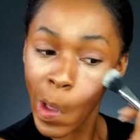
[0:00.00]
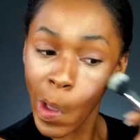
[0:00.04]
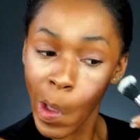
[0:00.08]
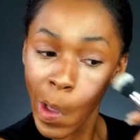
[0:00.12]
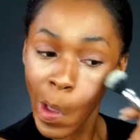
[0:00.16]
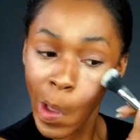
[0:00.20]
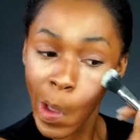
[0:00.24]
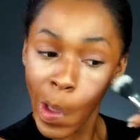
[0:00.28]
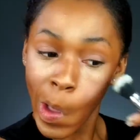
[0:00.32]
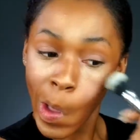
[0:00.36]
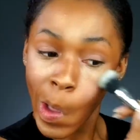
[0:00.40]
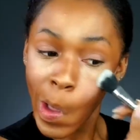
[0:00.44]

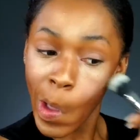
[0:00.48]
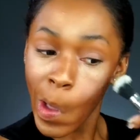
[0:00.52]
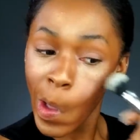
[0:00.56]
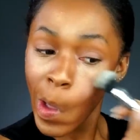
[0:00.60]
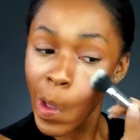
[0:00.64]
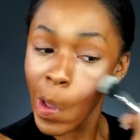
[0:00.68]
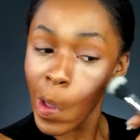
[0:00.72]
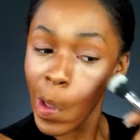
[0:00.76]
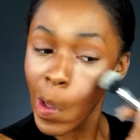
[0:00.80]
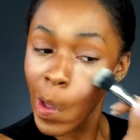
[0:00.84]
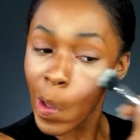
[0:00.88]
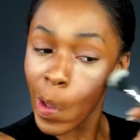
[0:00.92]

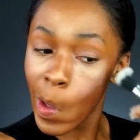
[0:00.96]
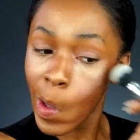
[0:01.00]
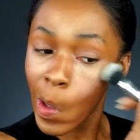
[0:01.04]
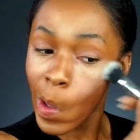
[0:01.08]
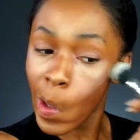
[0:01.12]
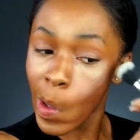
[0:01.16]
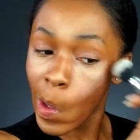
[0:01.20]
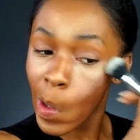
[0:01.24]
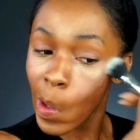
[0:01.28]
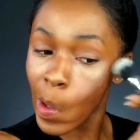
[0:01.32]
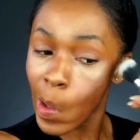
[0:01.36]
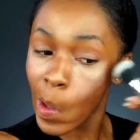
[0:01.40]

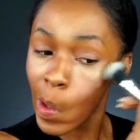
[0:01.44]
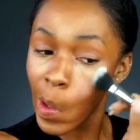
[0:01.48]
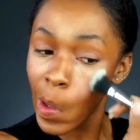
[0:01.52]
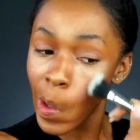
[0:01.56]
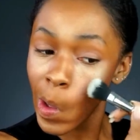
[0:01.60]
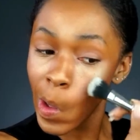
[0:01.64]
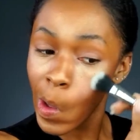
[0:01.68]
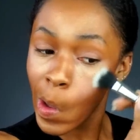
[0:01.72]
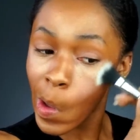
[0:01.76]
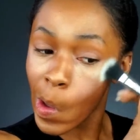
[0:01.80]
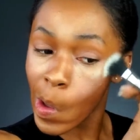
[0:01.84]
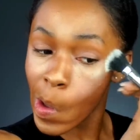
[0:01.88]

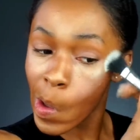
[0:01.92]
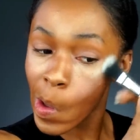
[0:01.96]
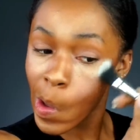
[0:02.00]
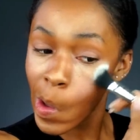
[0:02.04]
Nobody speaks.